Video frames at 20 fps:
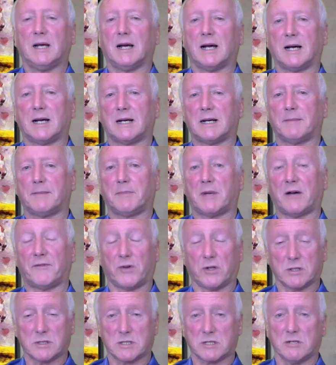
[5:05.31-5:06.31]
I've
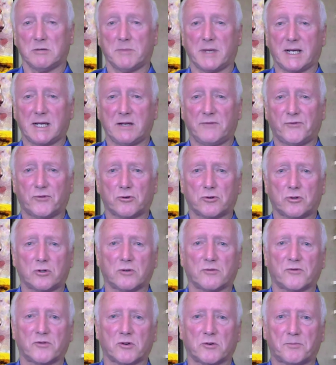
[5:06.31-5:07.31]
also made
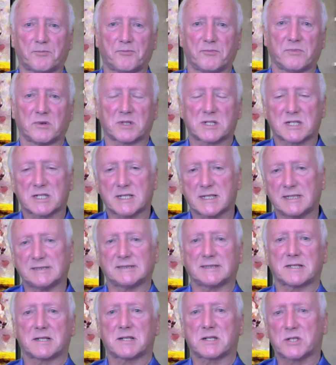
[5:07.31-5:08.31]
for
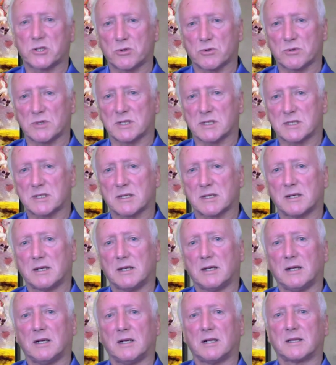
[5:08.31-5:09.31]
serious students
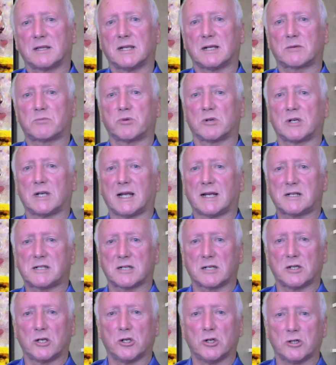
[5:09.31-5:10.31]
that would like
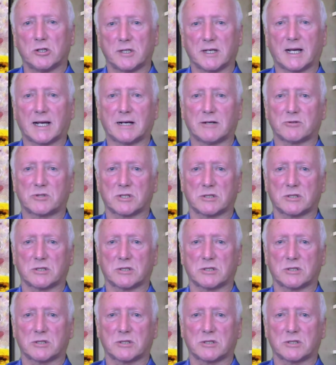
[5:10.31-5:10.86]
to learn how